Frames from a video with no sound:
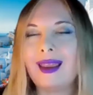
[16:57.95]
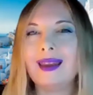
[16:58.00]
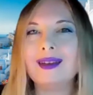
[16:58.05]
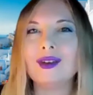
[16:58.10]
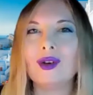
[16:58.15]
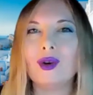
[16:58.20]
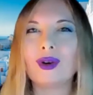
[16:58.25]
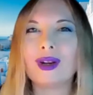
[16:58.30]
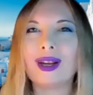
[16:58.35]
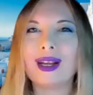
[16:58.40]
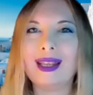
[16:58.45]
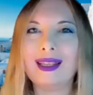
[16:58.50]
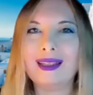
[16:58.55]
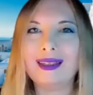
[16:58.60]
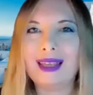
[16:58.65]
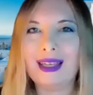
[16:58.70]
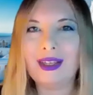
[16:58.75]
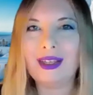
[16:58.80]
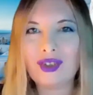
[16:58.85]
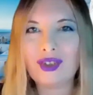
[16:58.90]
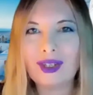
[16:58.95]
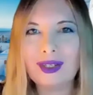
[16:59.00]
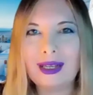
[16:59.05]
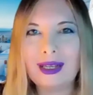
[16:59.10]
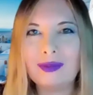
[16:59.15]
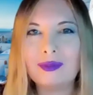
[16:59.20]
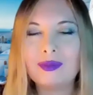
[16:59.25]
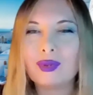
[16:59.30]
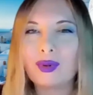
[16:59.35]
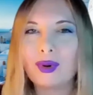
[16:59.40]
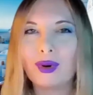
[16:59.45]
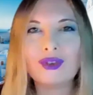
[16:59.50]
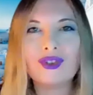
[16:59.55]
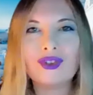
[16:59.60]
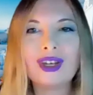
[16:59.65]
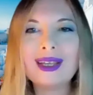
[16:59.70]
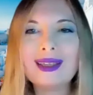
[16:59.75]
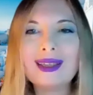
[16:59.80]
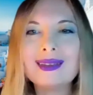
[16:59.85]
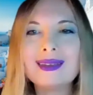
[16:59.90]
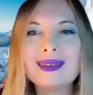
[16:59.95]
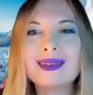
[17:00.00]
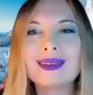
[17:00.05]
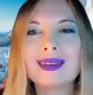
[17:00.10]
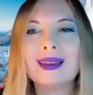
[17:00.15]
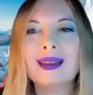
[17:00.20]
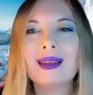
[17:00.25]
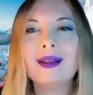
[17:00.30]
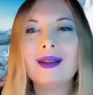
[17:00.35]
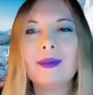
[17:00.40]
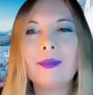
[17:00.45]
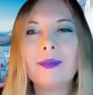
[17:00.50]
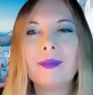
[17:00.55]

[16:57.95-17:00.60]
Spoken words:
and organization and projects,